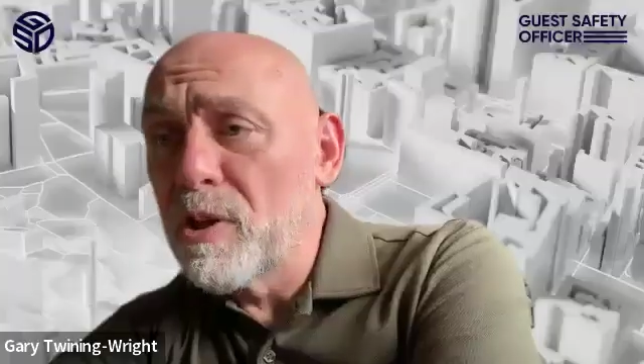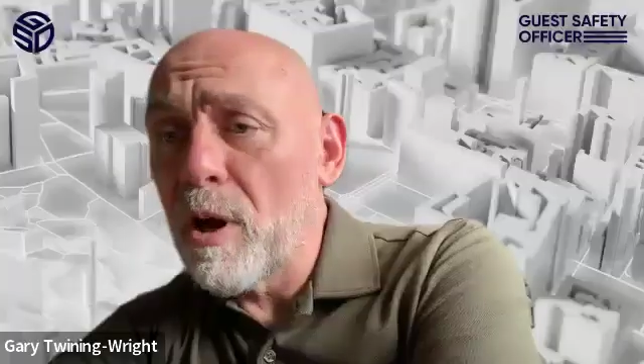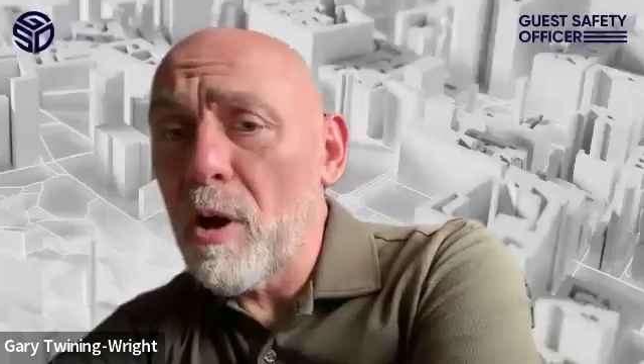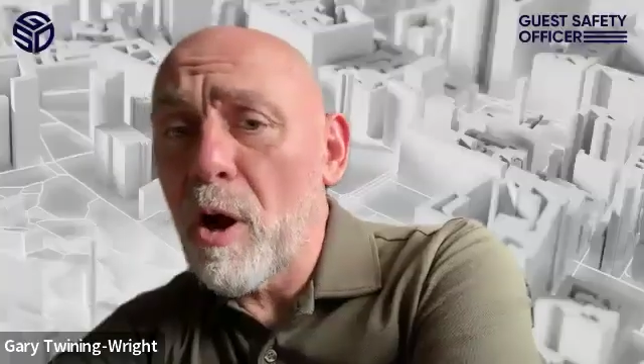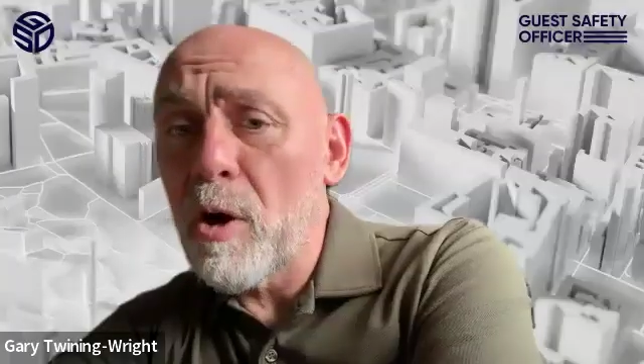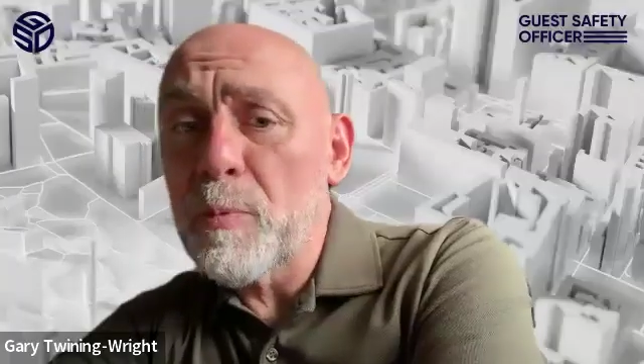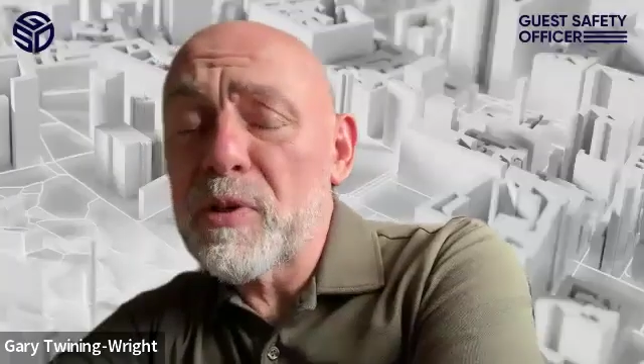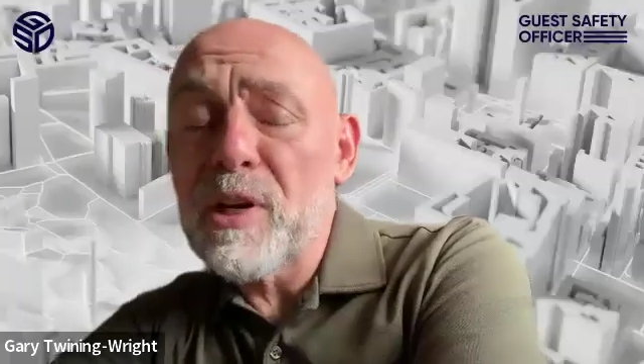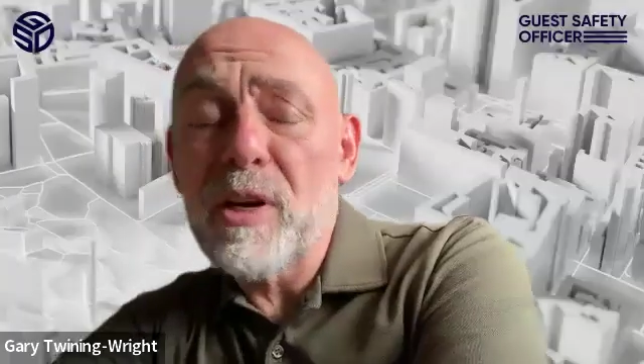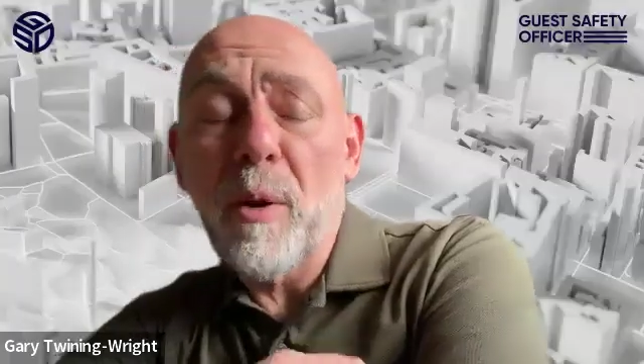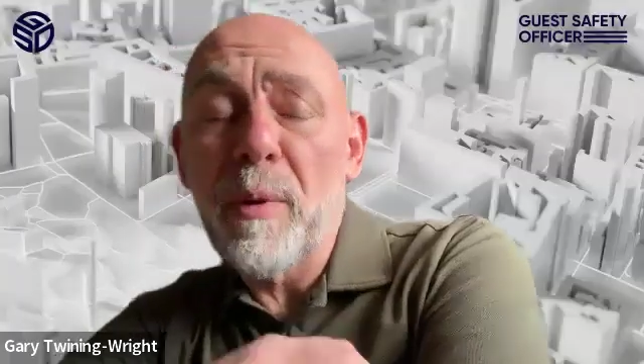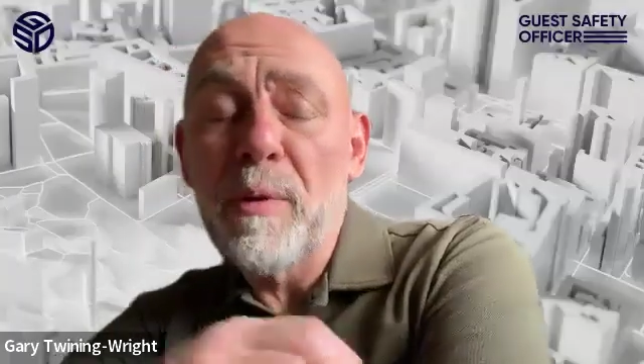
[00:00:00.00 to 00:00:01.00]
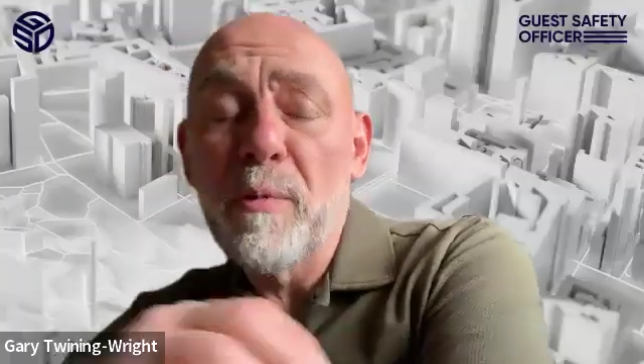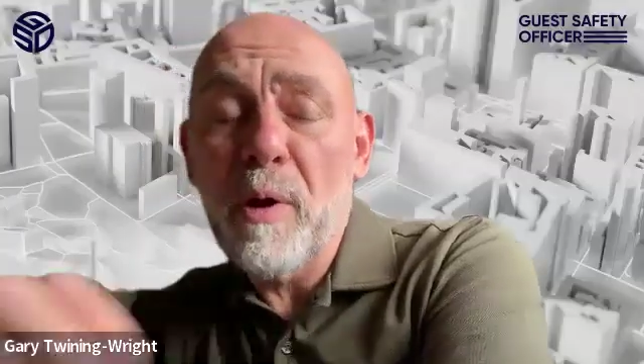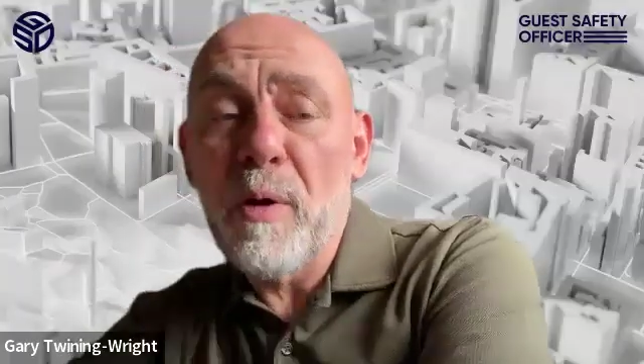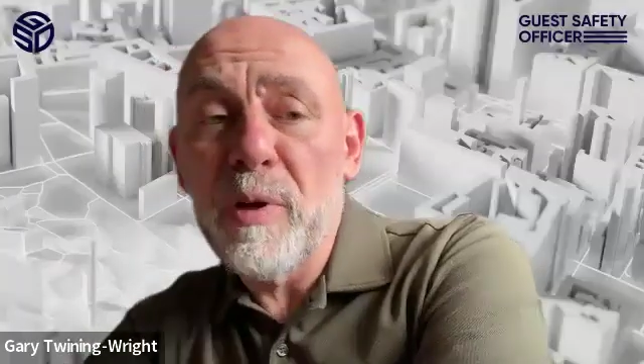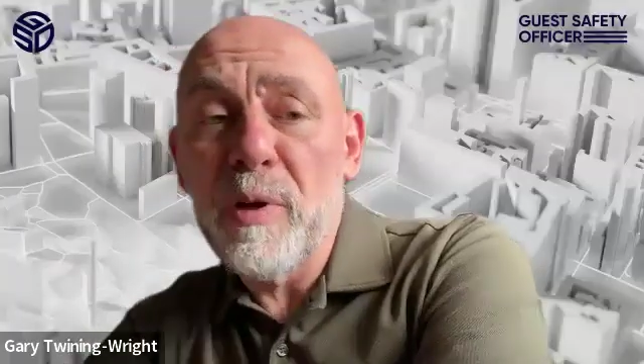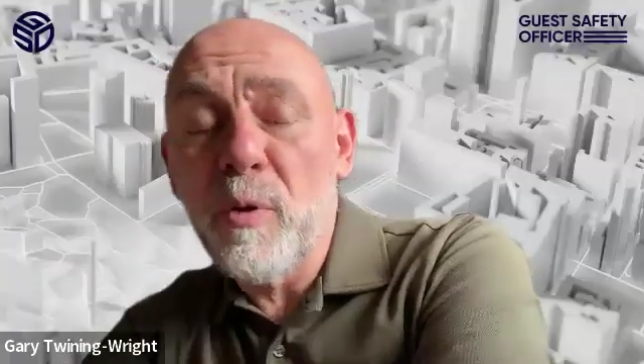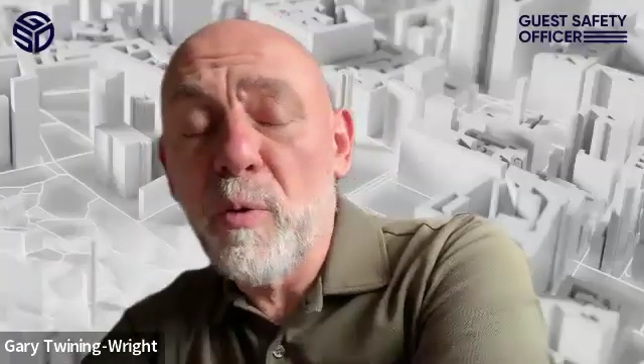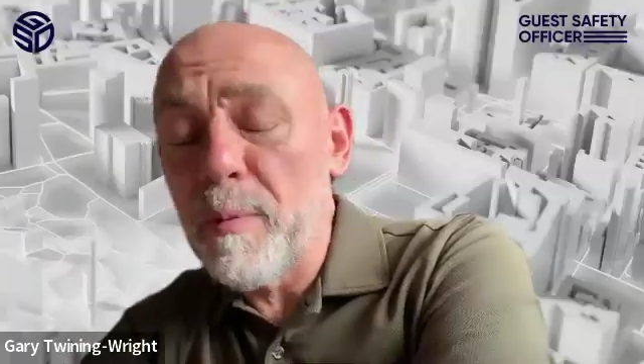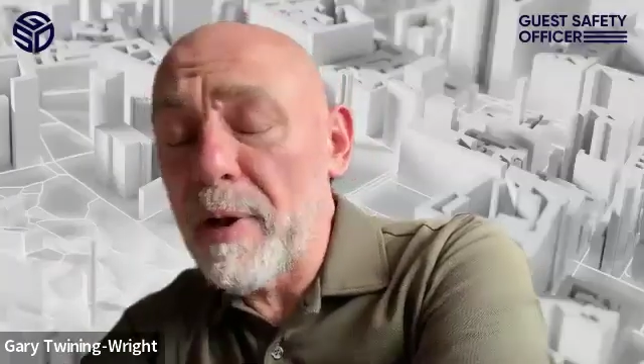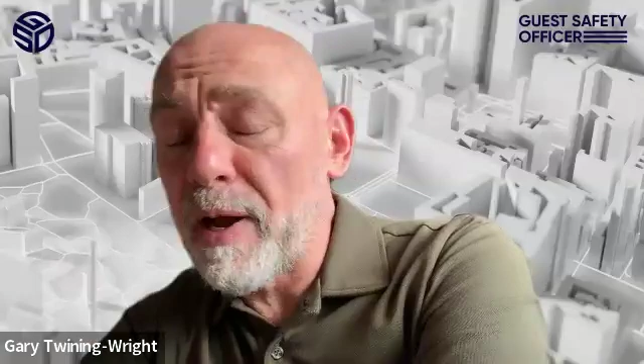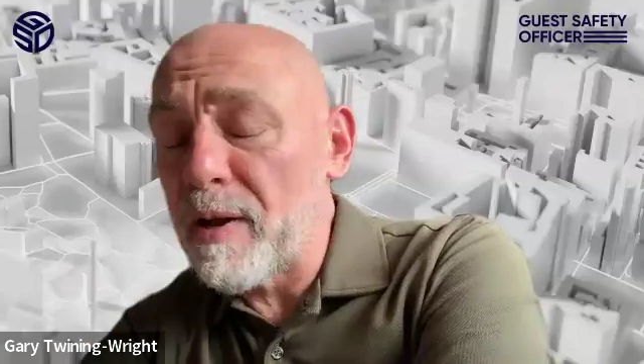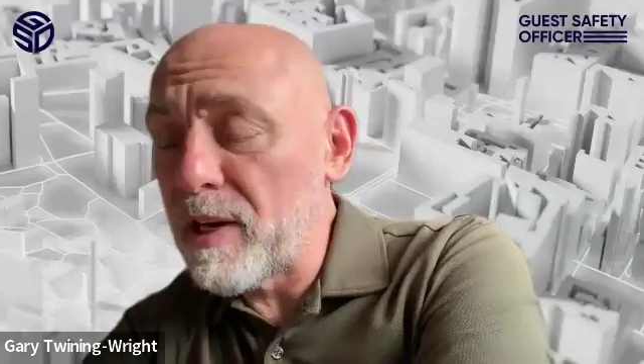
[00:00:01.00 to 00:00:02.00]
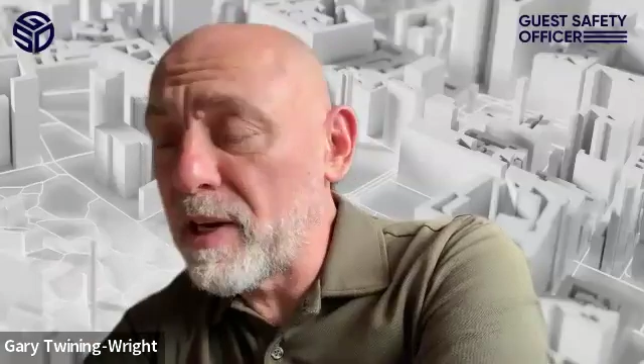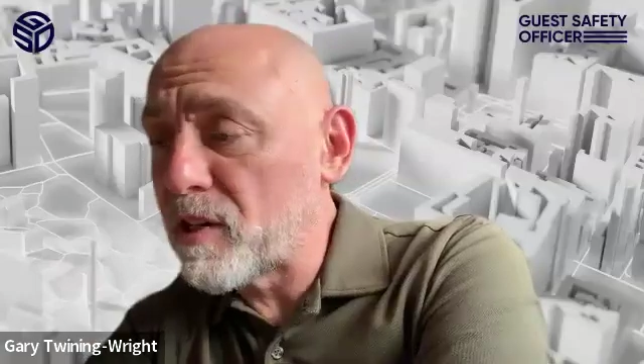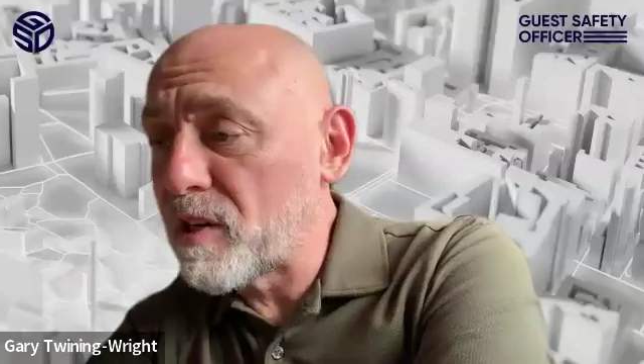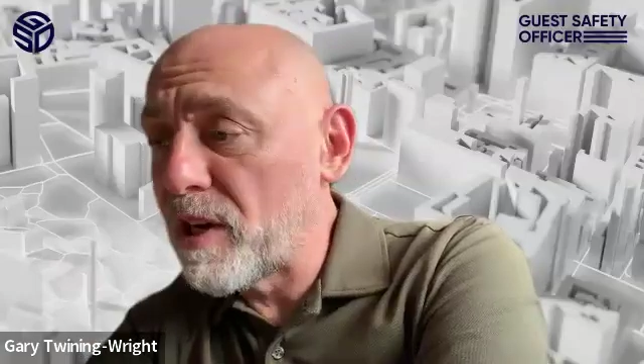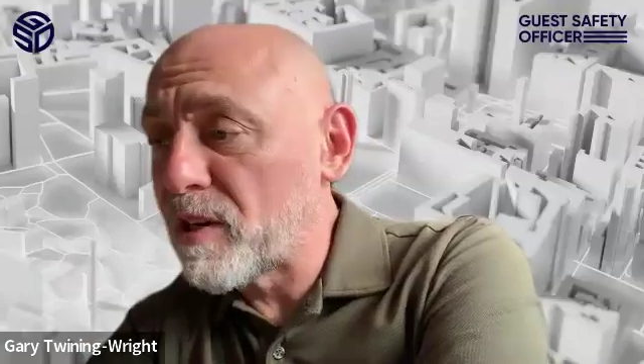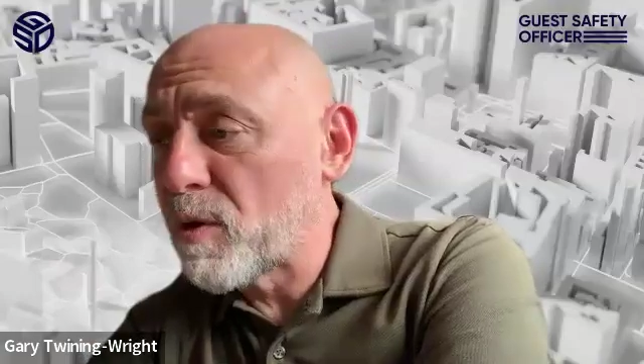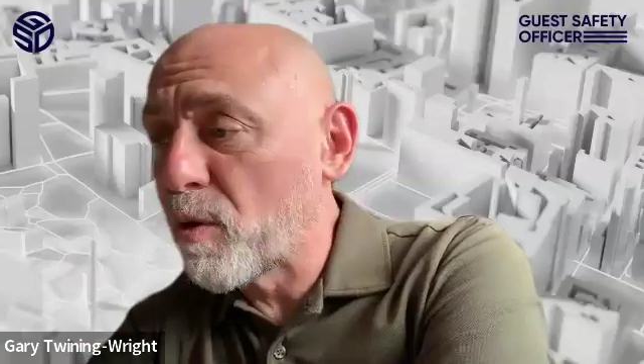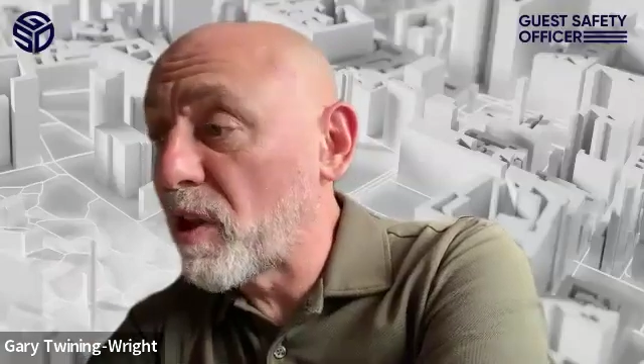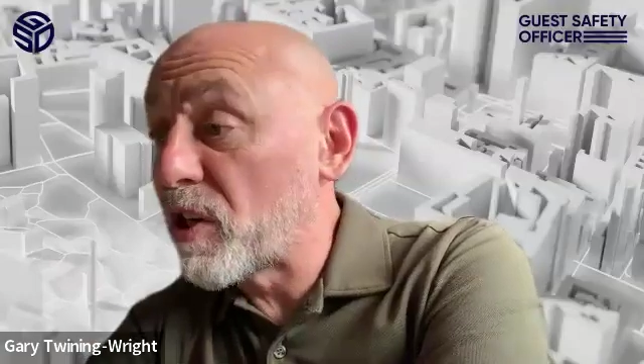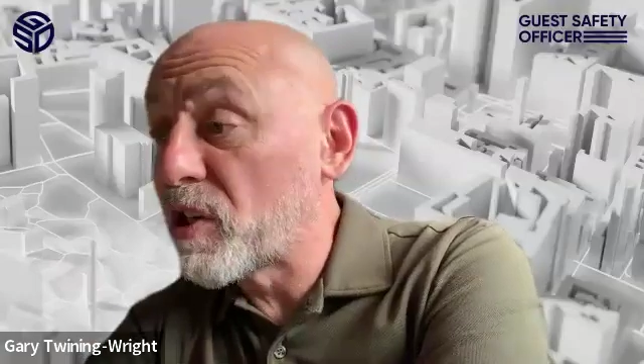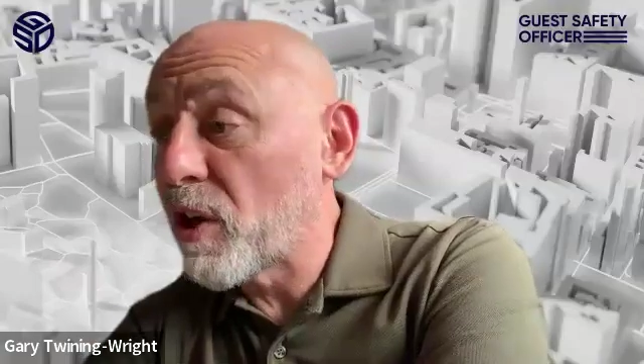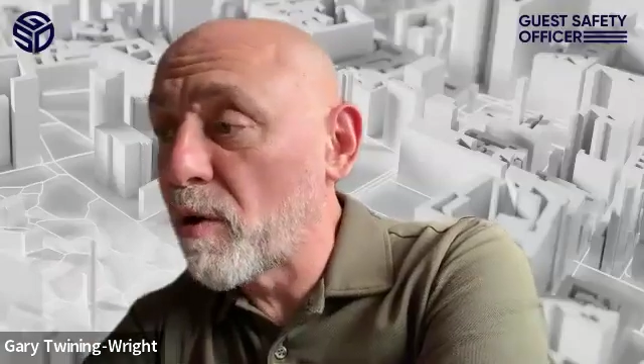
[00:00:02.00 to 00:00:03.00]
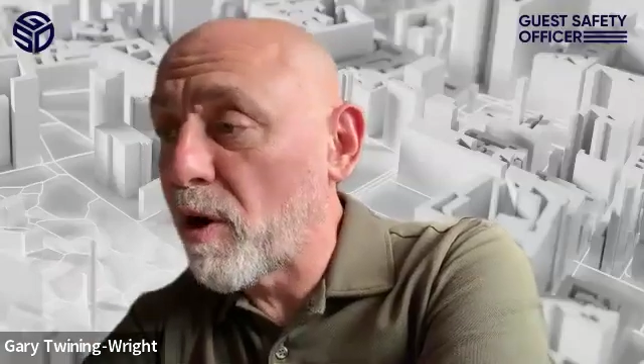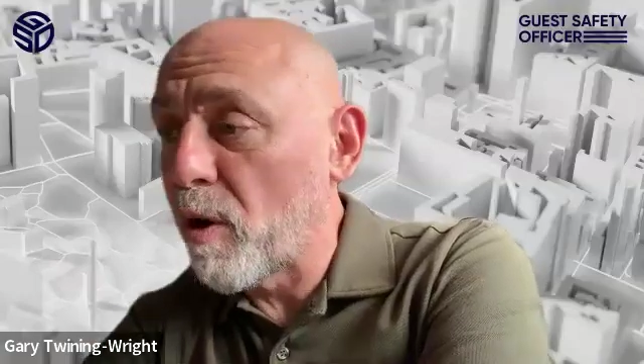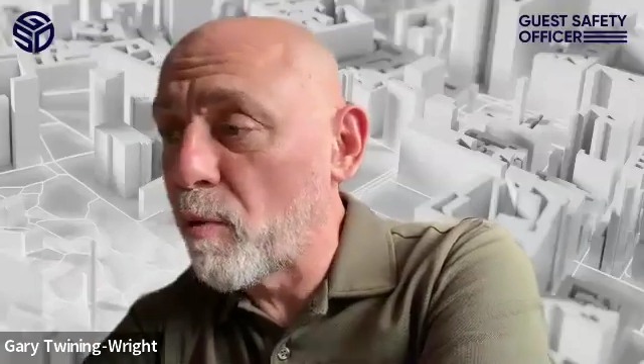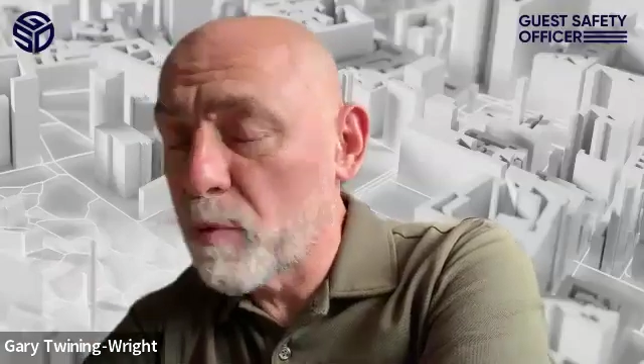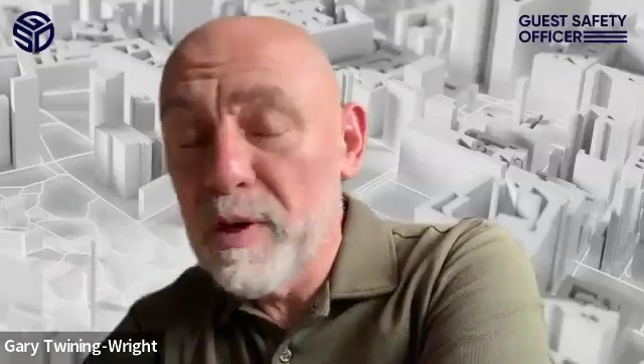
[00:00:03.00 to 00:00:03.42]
listen, 100%. I mean, we're talking about, let's look at the chokehold.